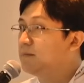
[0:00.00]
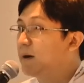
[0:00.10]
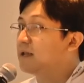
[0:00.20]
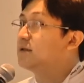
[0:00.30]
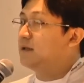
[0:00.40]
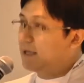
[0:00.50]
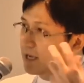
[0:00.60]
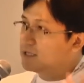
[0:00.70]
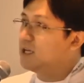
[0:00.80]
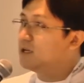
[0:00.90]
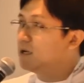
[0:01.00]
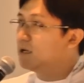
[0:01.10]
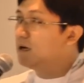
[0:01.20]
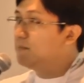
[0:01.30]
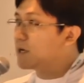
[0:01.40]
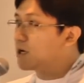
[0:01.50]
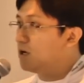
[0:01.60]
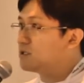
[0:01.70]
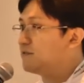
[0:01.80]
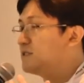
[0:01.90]
But like I said earlier,
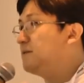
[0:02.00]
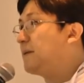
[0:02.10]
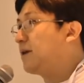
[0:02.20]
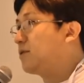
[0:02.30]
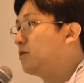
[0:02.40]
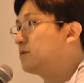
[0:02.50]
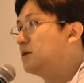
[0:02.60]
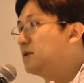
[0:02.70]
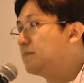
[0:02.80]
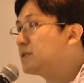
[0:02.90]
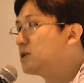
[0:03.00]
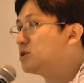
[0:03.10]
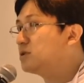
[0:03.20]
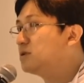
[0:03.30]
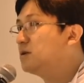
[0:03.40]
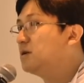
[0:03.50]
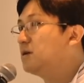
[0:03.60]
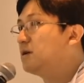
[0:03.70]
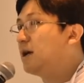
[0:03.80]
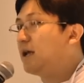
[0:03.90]
because of CPython uh, limitation,
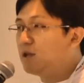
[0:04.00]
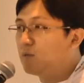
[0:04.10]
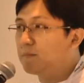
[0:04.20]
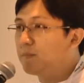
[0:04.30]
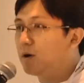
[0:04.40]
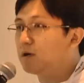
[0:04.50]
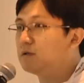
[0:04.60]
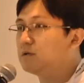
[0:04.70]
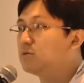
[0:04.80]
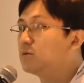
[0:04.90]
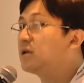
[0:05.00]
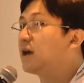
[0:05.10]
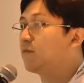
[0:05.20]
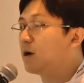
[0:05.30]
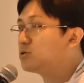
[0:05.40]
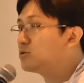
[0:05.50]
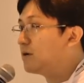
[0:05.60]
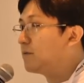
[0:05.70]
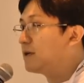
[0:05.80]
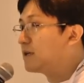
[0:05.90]
at any one point, you only have one
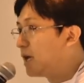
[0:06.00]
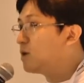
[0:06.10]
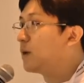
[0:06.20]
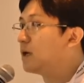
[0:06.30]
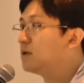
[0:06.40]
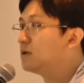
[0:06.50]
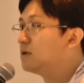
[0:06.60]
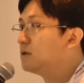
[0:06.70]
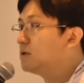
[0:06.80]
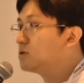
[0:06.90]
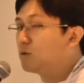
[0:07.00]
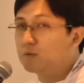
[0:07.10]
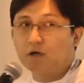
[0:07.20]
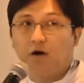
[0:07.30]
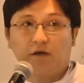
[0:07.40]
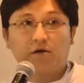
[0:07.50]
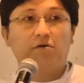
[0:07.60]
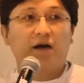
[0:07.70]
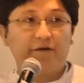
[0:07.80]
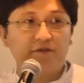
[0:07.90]
thread running anyway. So we call it
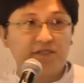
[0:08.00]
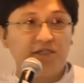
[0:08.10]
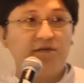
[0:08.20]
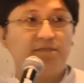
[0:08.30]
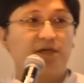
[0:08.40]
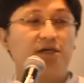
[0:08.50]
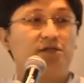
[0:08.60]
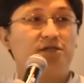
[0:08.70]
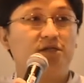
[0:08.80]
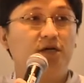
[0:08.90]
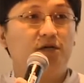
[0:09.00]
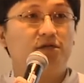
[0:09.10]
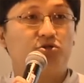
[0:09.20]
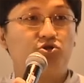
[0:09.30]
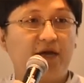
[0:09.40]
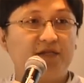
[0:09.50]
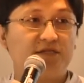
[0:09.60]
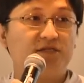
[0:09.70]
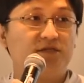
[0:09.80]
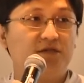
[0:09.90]
concurrency because the
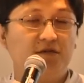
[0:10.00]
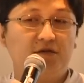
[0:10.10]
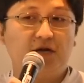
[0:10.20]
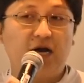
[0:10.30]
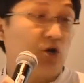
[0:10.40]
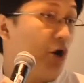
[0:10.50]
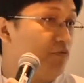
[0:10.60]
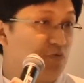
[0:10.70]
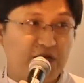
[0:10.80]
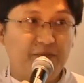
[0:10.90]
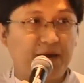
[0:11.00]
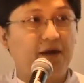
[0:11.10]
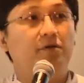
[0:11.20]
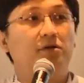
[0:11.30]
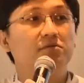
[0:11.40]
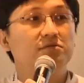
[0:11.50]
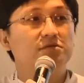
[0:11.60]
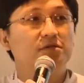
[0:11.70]
threads are not really parallel.